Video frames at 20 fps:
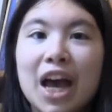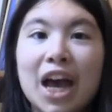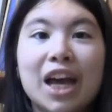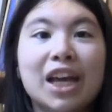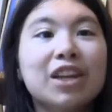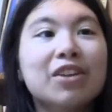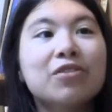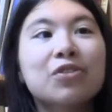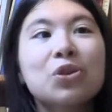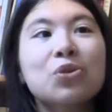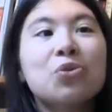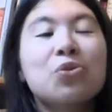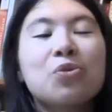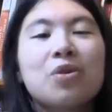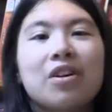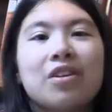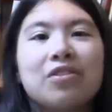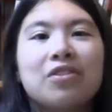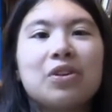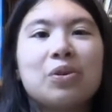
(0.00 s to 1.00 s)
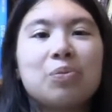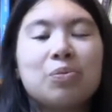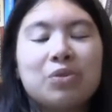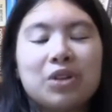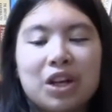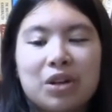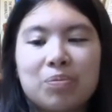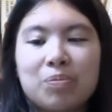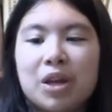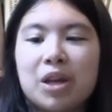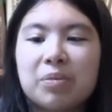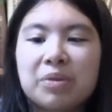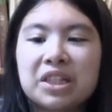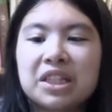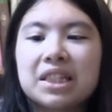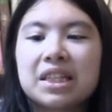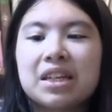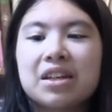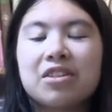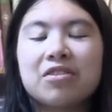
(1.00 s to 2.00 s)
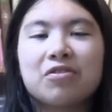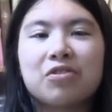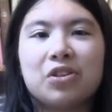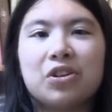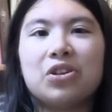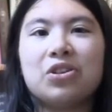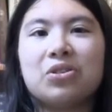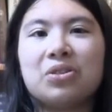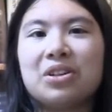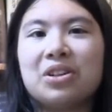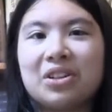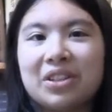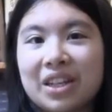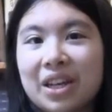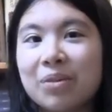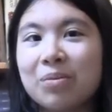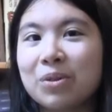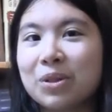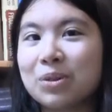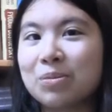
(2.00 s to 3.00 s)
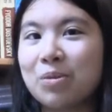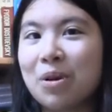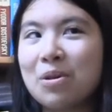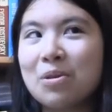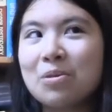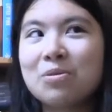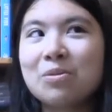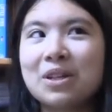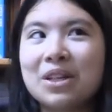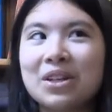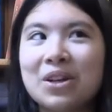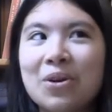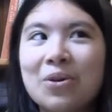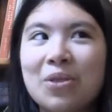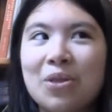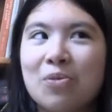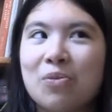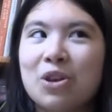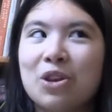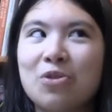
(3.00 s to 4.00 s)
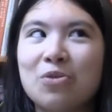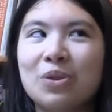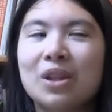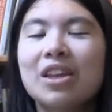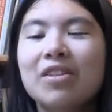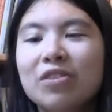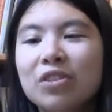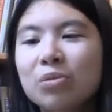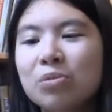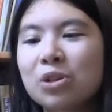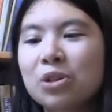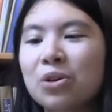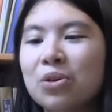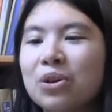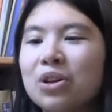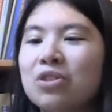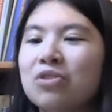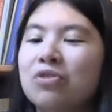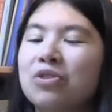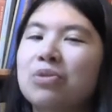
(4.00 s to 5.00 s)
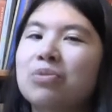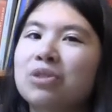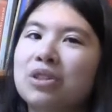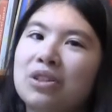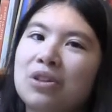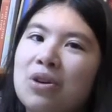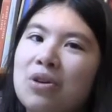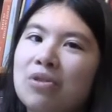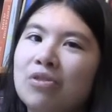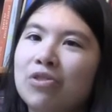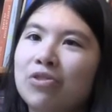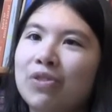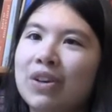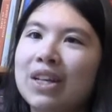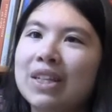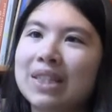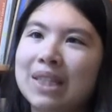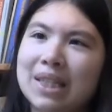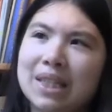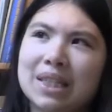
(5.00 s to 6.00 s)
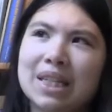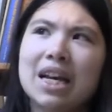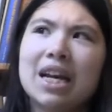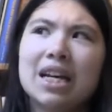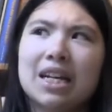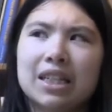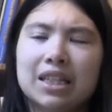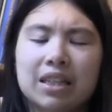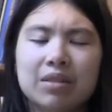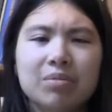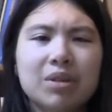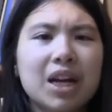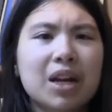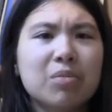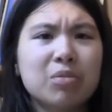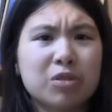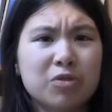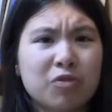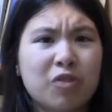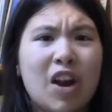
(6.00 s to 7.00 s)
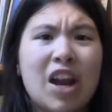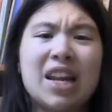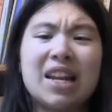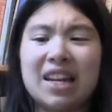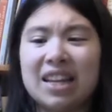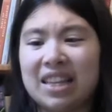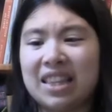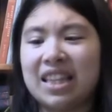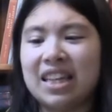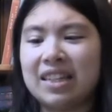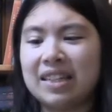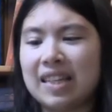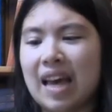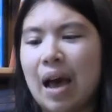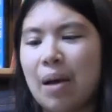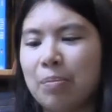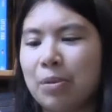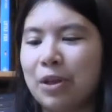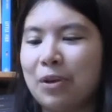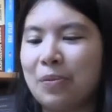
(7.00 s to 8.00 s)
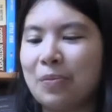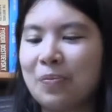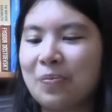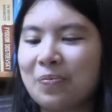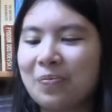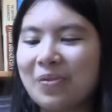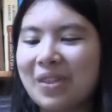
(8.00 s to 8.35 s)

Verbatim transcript: Any of you who have done babysitting for your little neighbors probably know that when you leave them alone in a room to their own devices, sometimes frightening things happen.